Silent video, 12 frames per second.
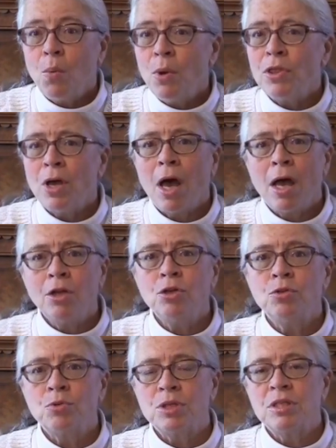with
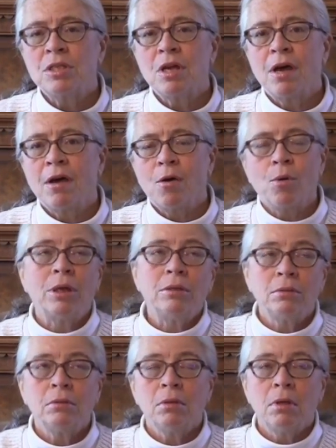hundreds,
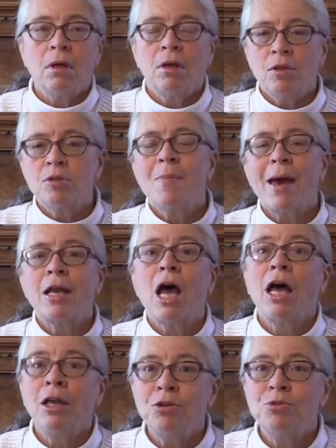there's about
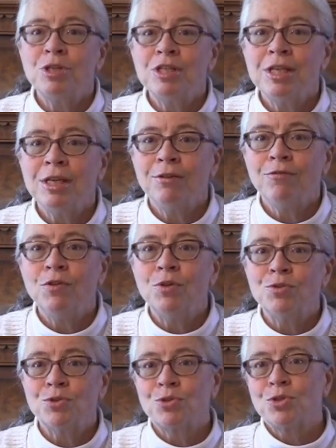100 tea
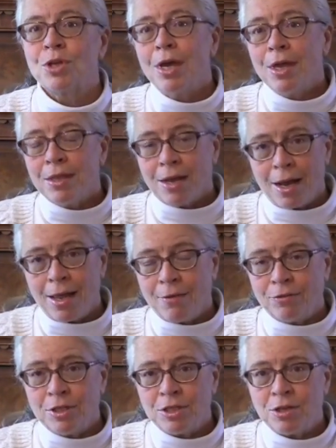infusers that I
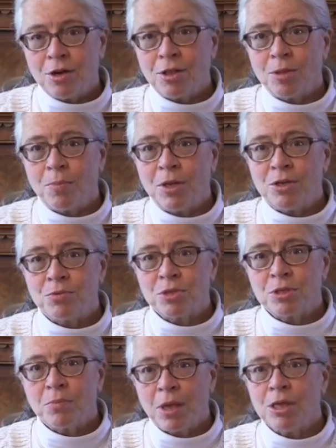have listed on the
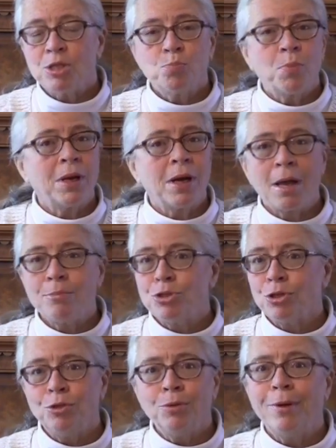Pinterest page, but I'm
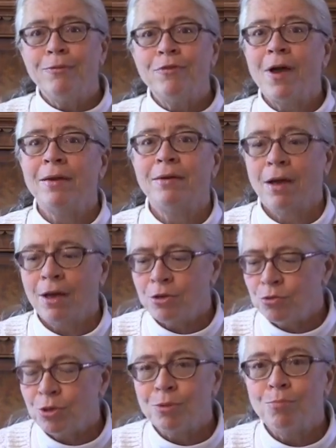sure you could find
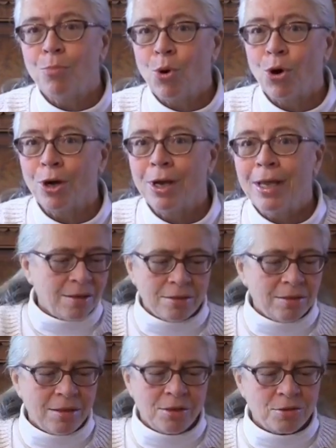100 more.
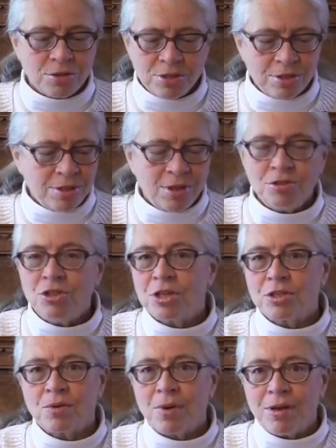They're
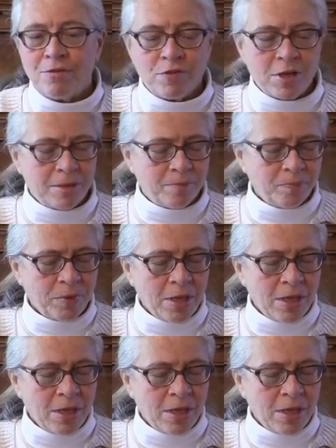just great fun.